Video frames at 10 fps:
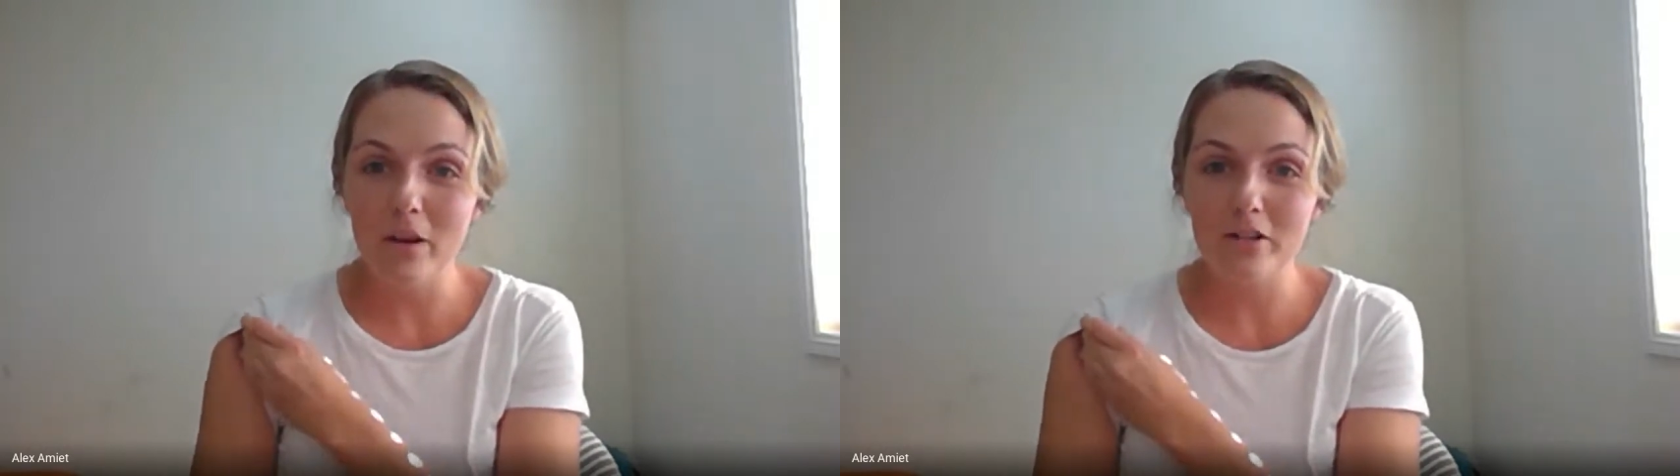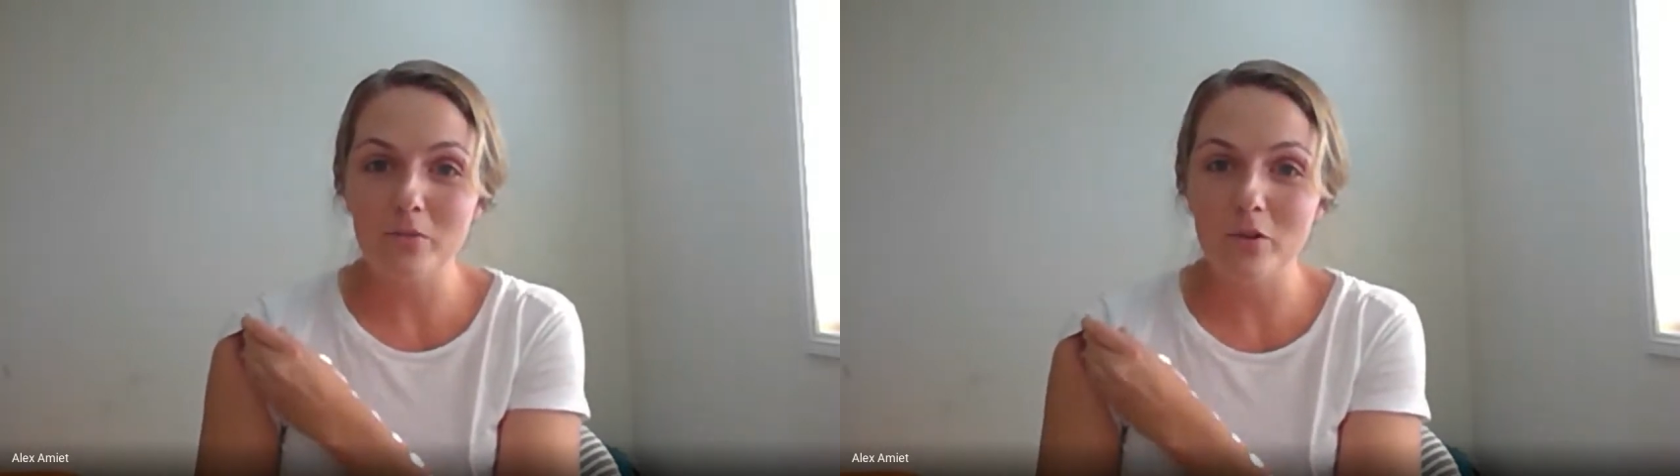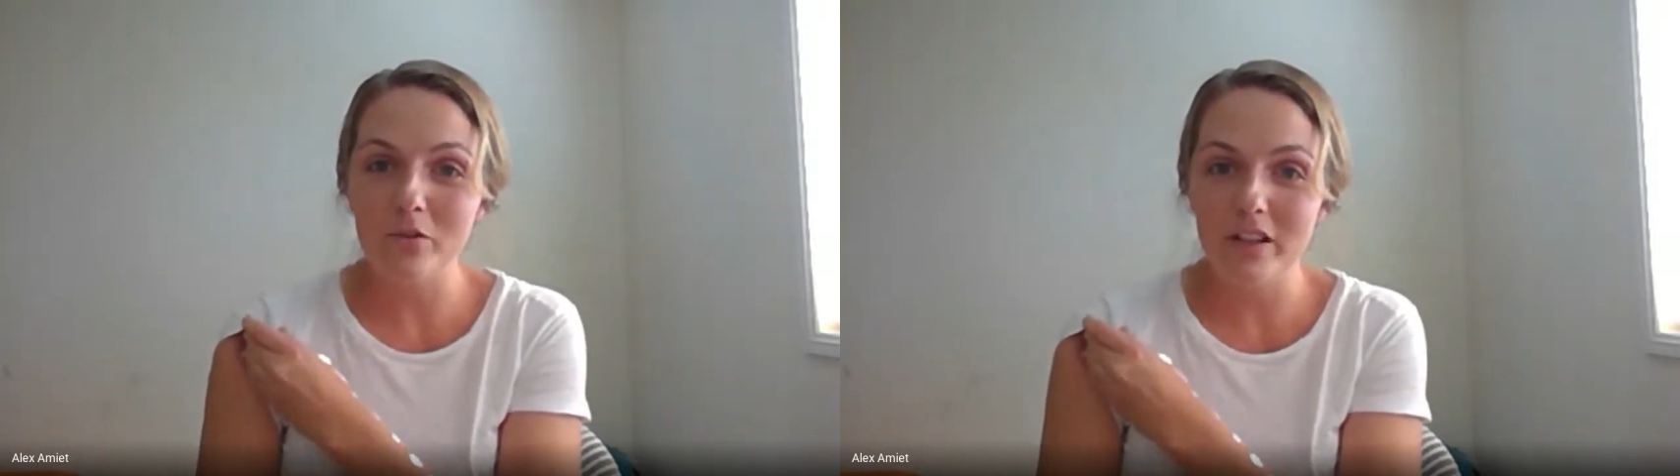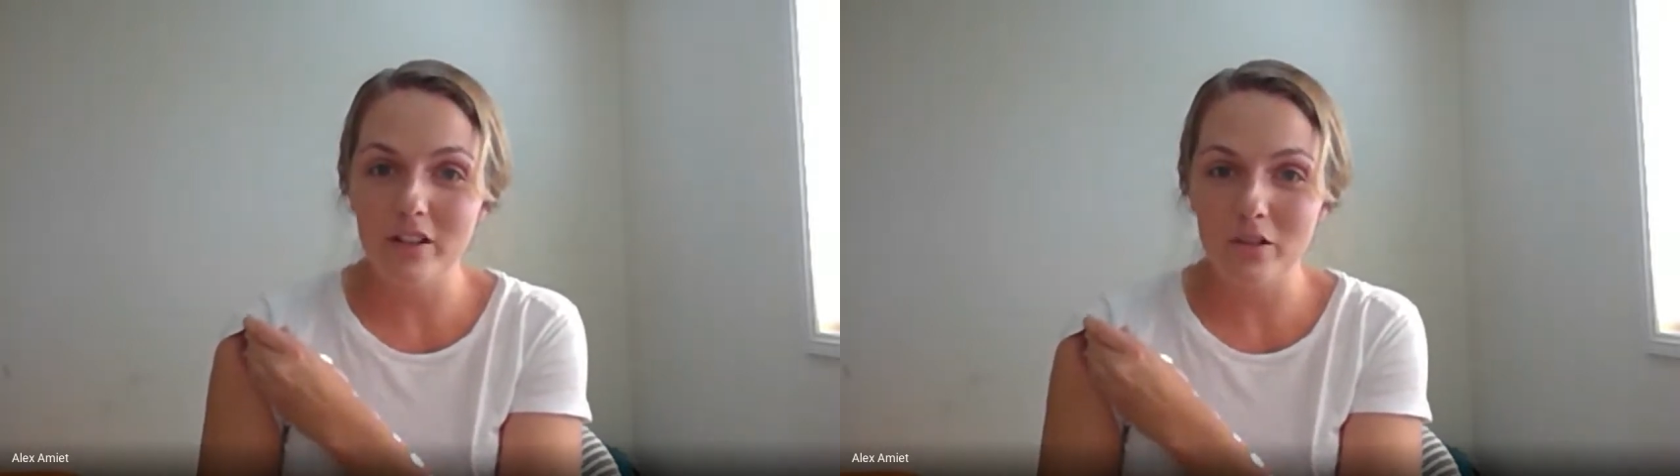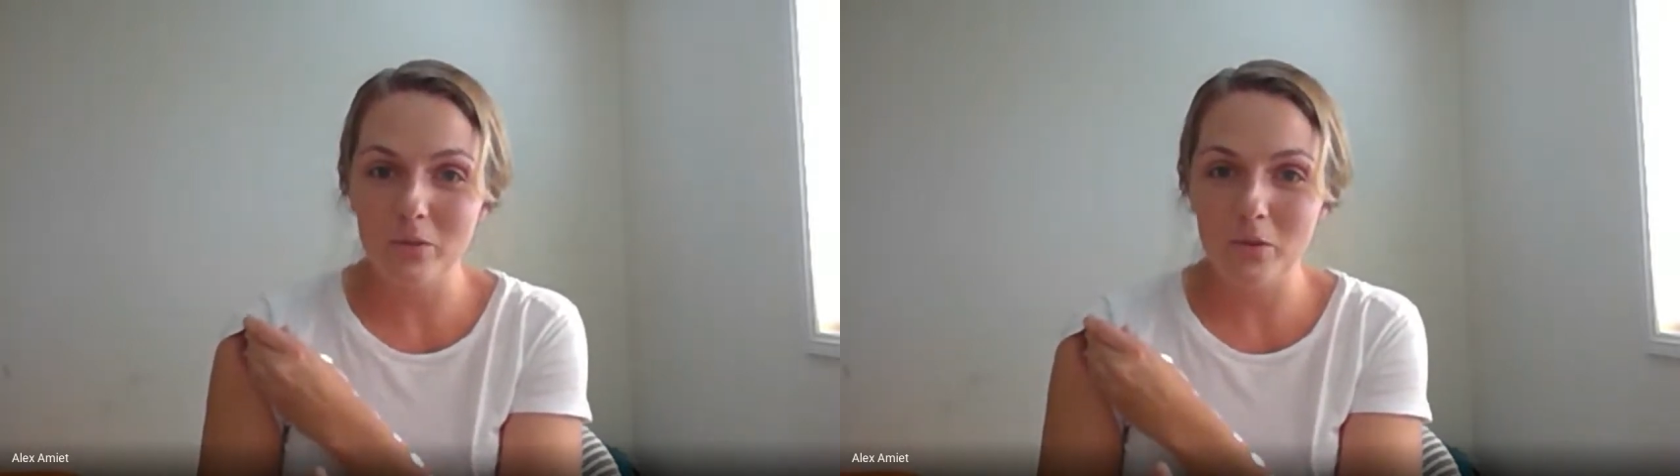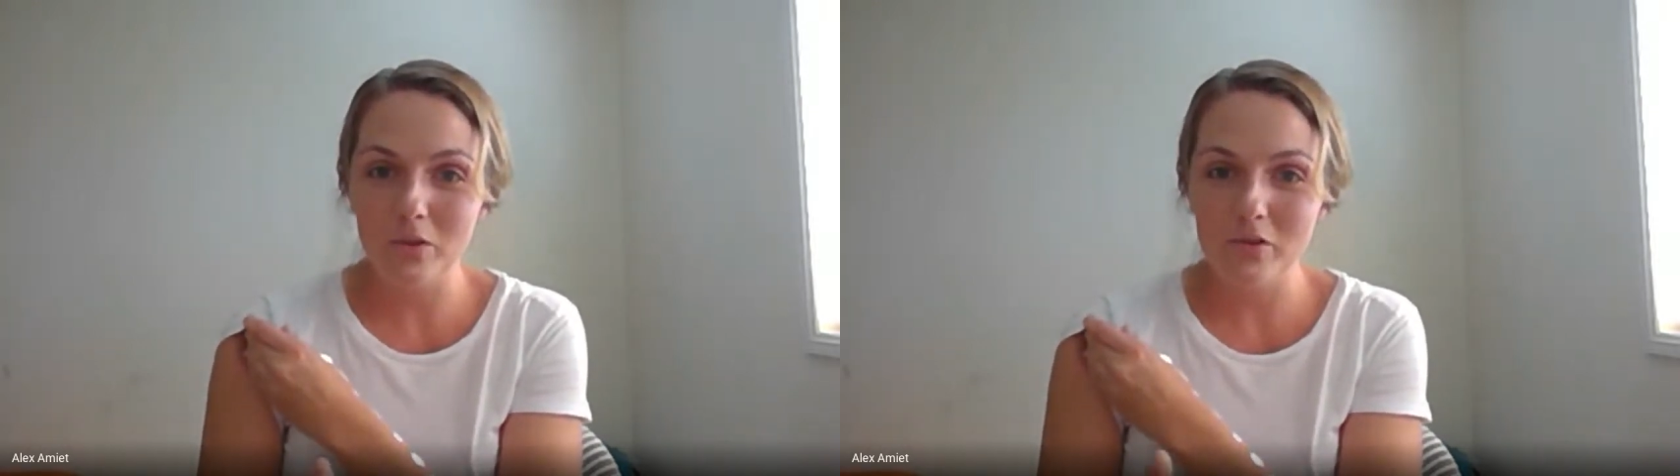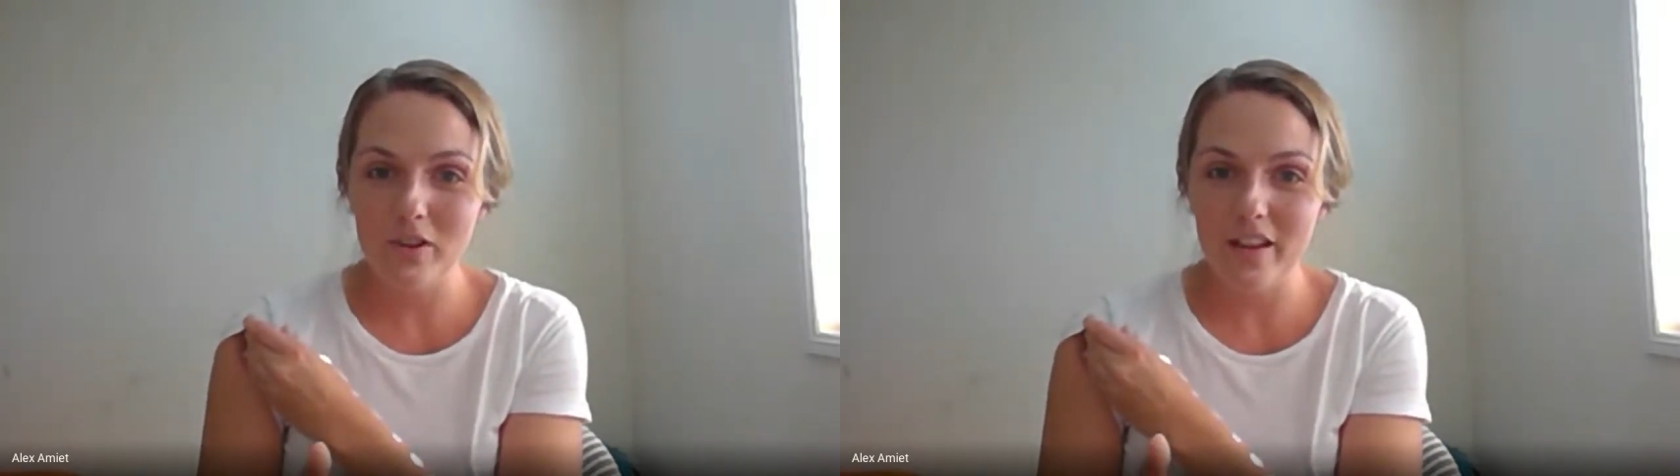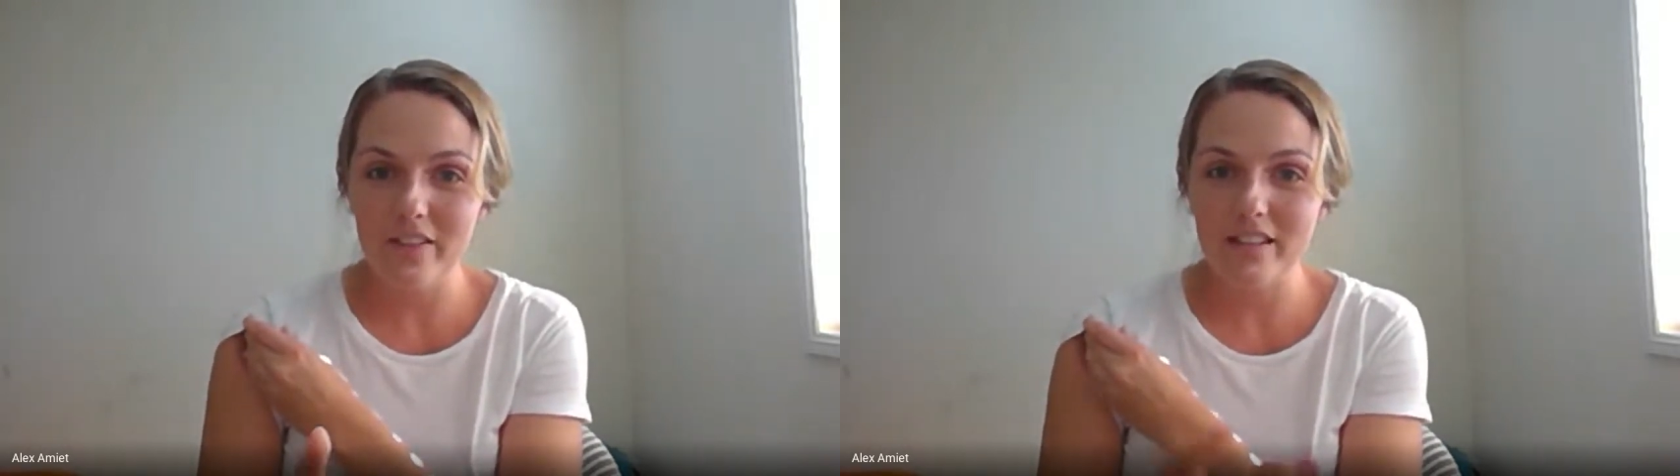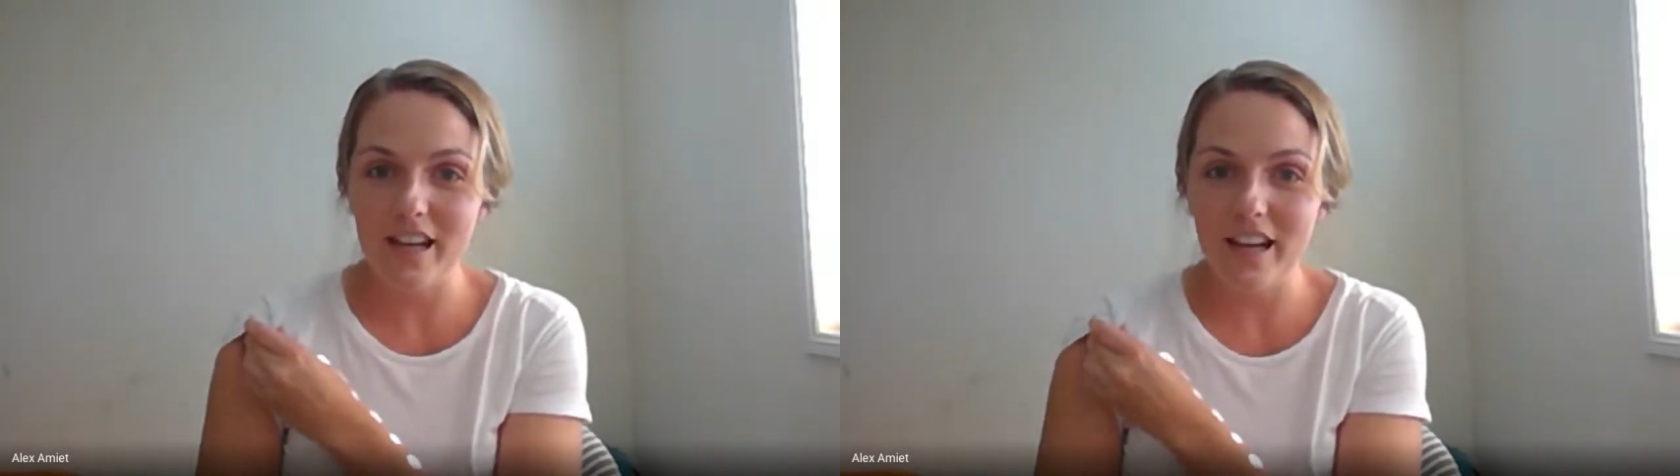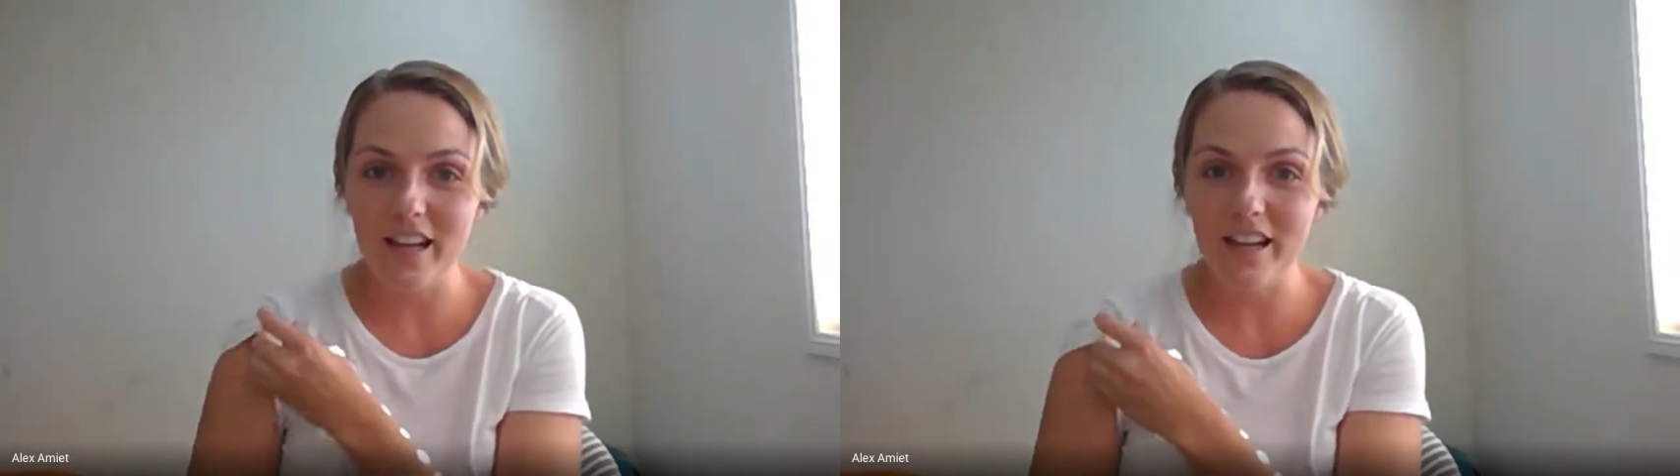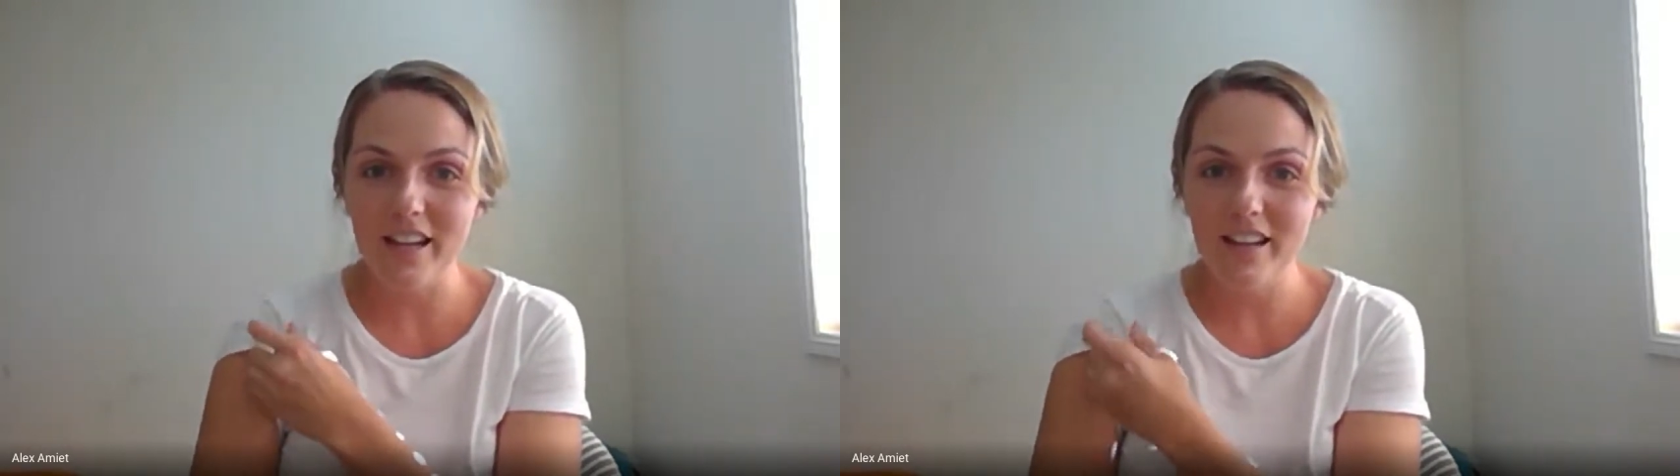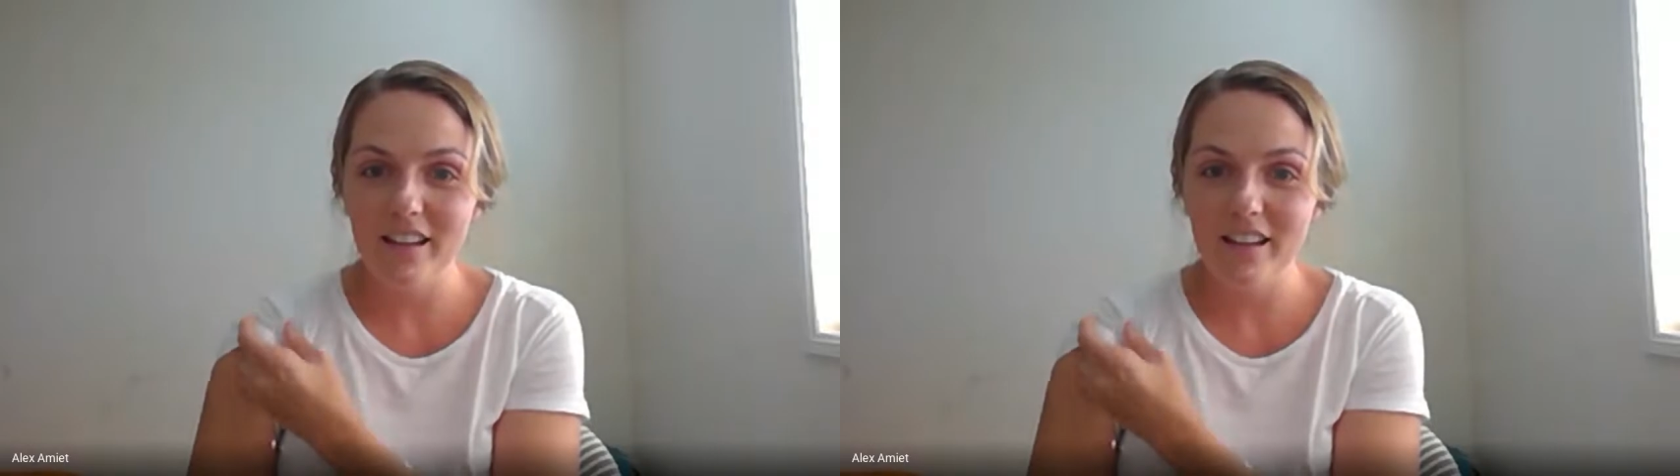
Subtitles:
much more regular walks throughout the day